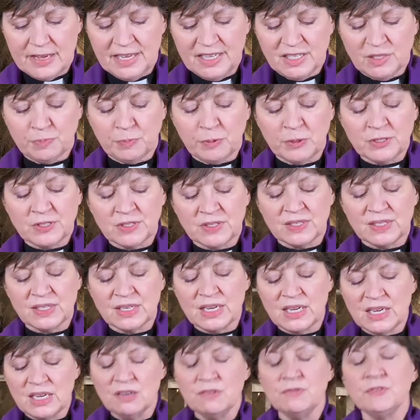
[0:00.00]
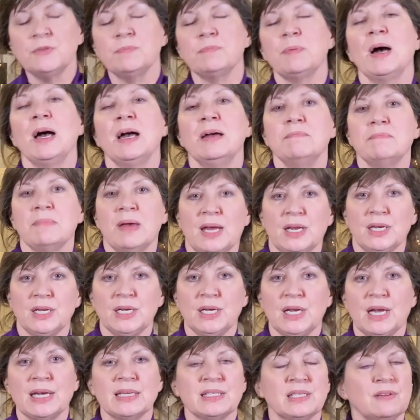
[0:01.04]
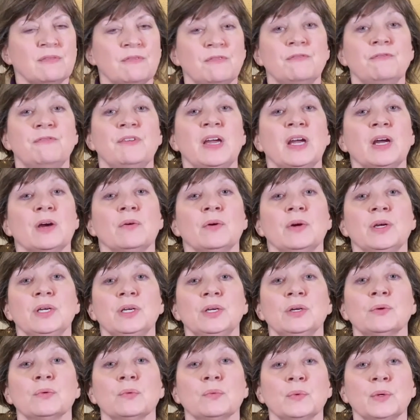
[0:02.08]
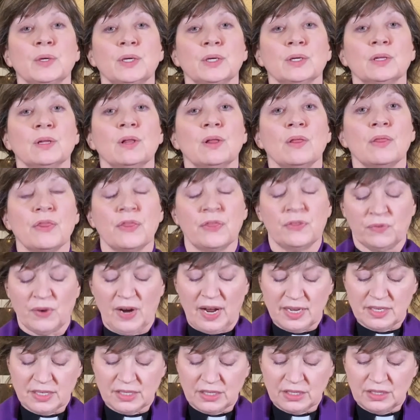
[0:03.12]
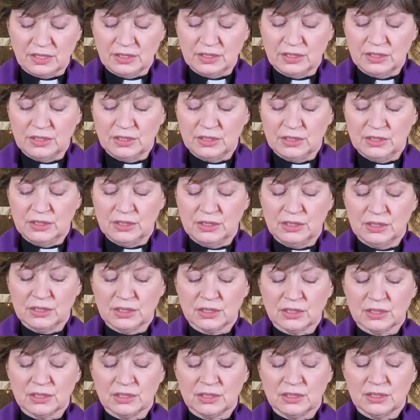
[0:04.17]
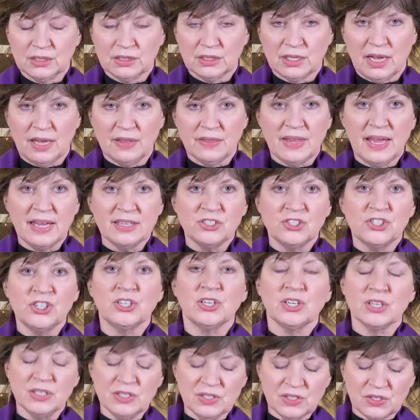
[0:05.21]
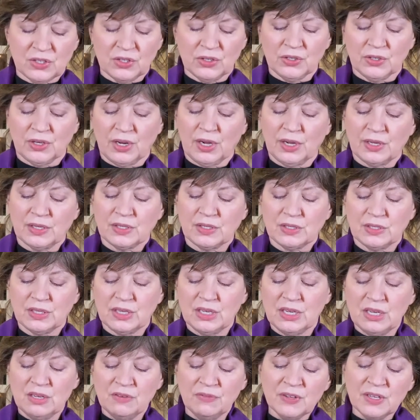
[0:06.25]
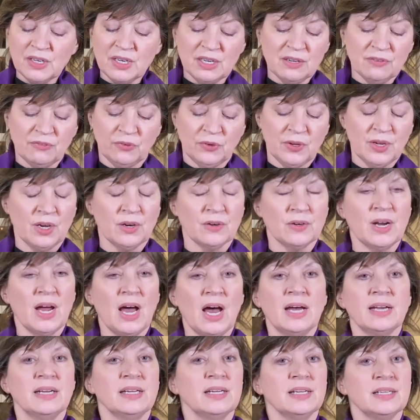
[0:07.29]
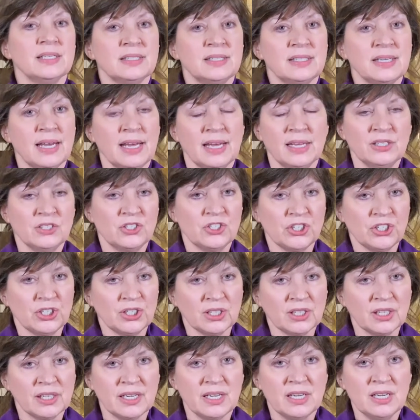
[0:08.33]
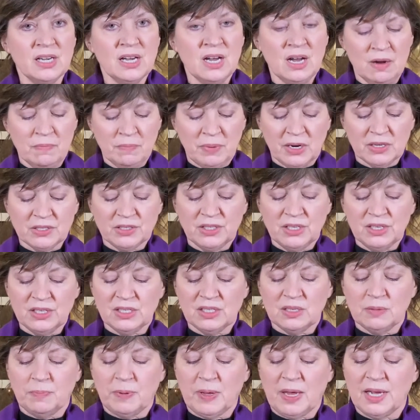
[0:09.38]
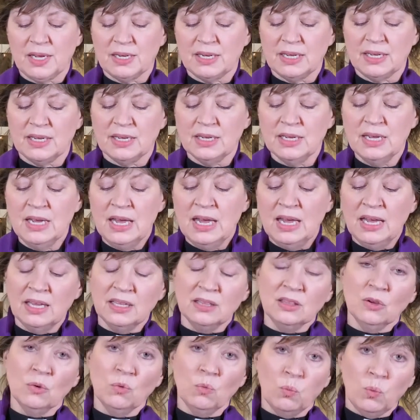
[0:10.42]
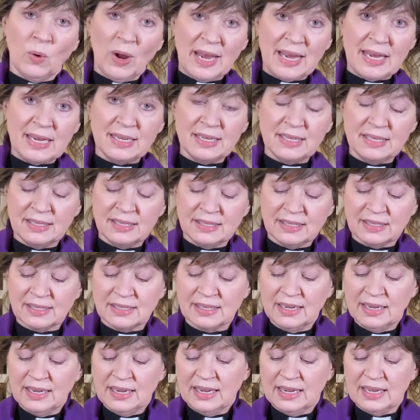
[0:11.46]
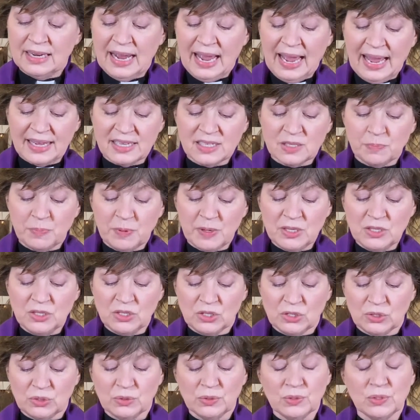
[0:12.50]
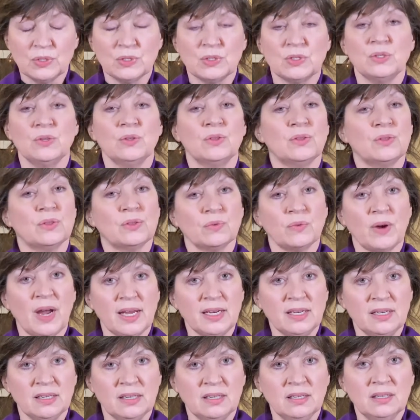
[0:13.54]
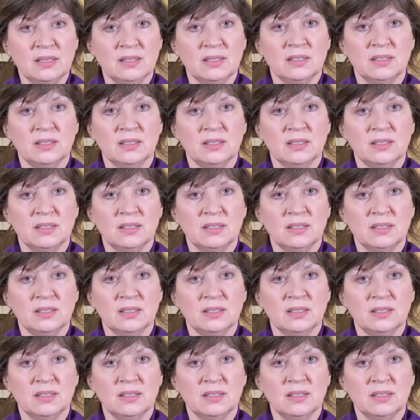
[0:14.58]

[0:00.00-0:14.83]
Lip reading: is perceived by many as a very real threat. And that should concern us, even if we are not intentionally participating in the ways it has been used to threaten